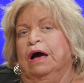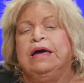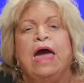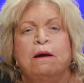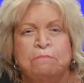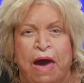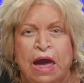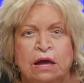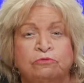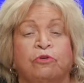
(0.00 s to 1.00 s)

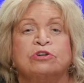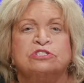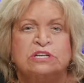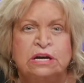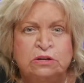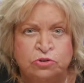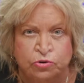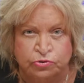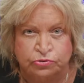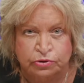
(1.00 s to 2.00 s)
campaign for
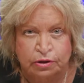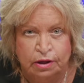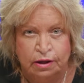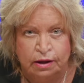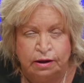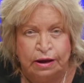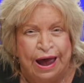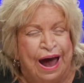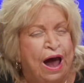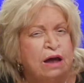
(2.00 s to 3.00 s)
seniors.
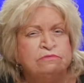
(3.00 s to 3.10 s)
I